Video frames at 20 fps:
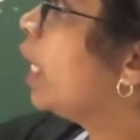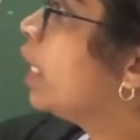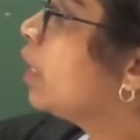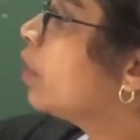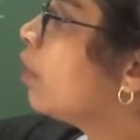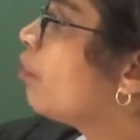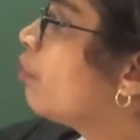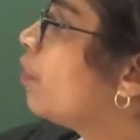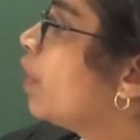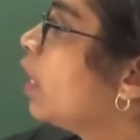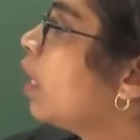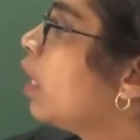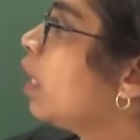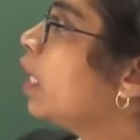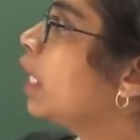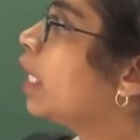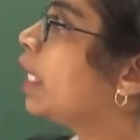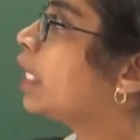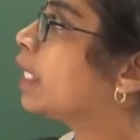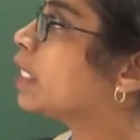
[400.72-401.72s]
in the figure
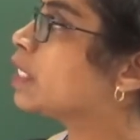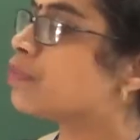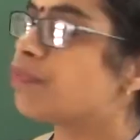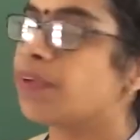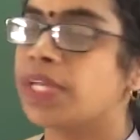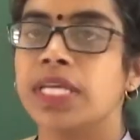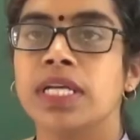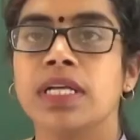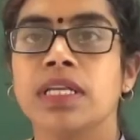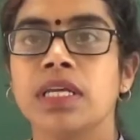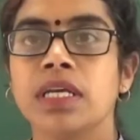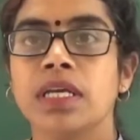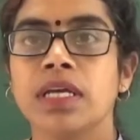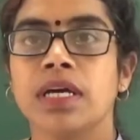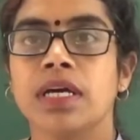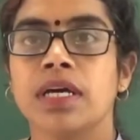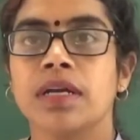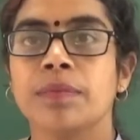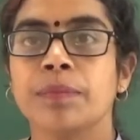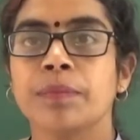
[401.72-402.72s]
it is very
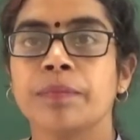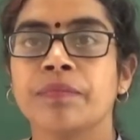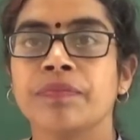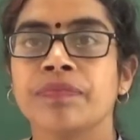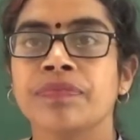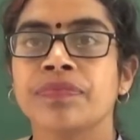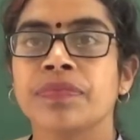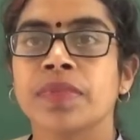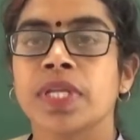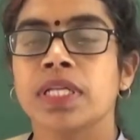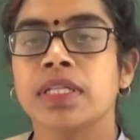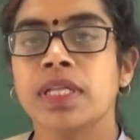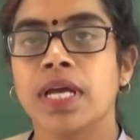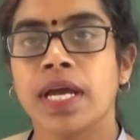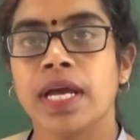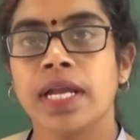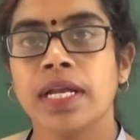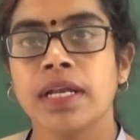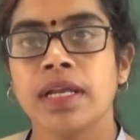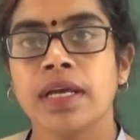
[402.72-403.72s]
clear
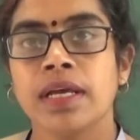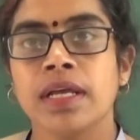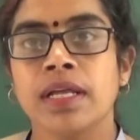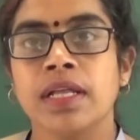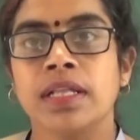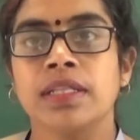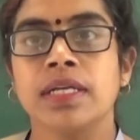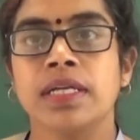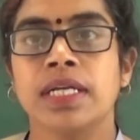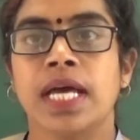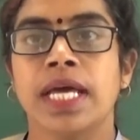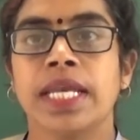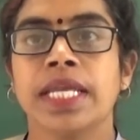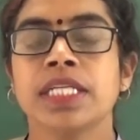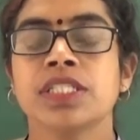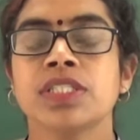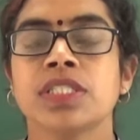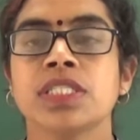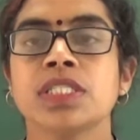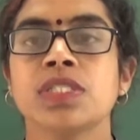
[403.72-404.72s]
that the
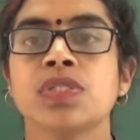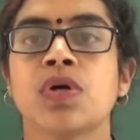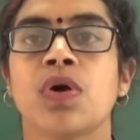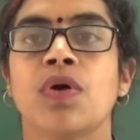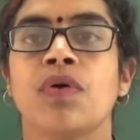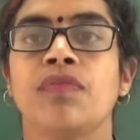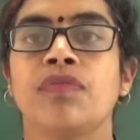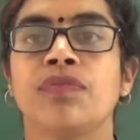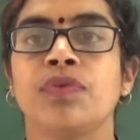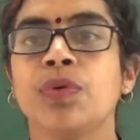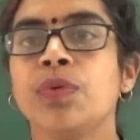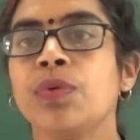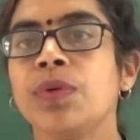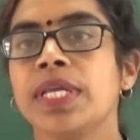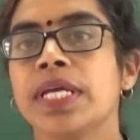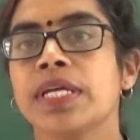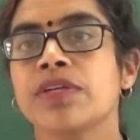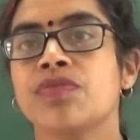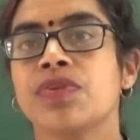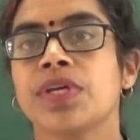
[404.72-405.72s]
directions of two
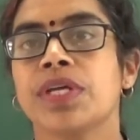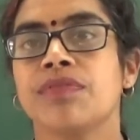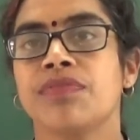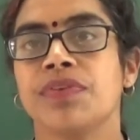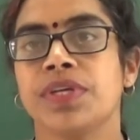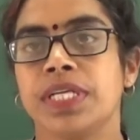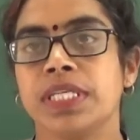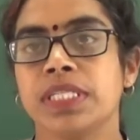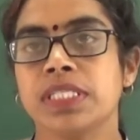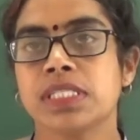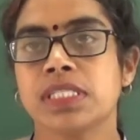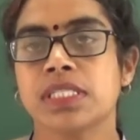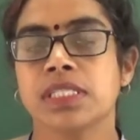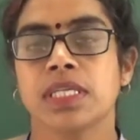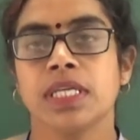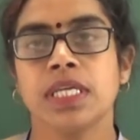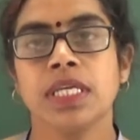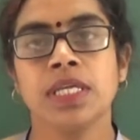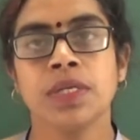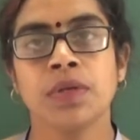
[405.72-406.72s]
electric
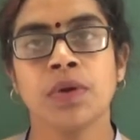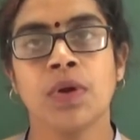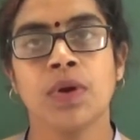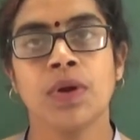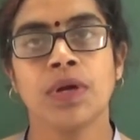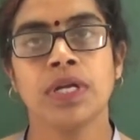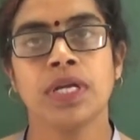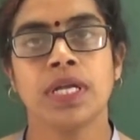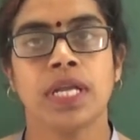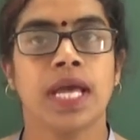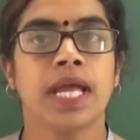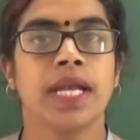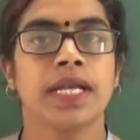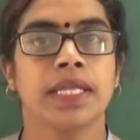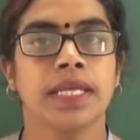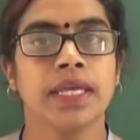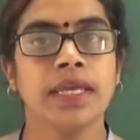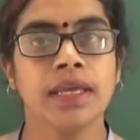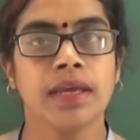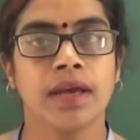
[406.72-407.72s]
fields E0
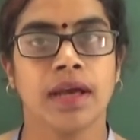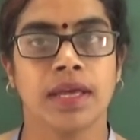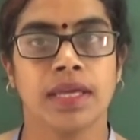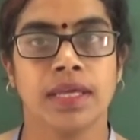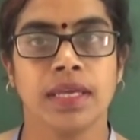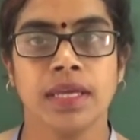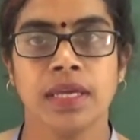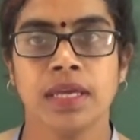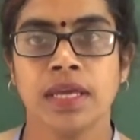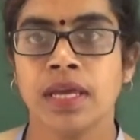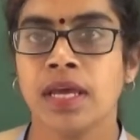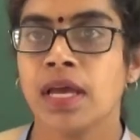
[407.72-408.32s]
and EI